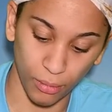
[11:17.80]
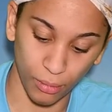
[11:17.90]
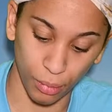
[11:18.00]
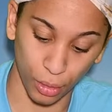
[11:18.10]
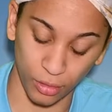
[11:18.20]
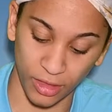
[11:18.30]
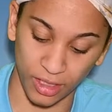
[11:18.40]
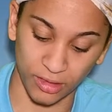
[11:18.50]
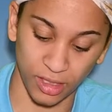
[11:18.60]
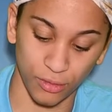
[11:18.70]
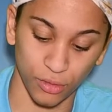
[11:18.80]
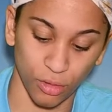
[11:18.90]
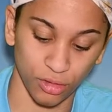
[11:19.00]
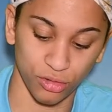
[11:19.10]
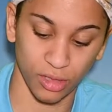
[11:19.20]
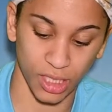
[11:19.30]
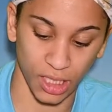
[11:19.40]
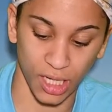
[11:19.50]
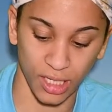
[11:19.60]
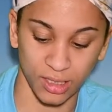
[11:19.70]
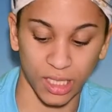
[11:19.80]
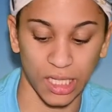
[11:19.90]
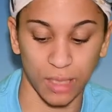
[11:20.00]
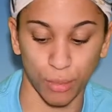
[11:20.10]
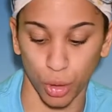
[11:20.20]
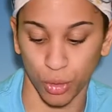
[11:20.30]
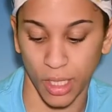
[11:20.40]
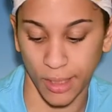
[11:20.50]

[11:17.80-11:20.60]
bird that is native to Australia is the emu.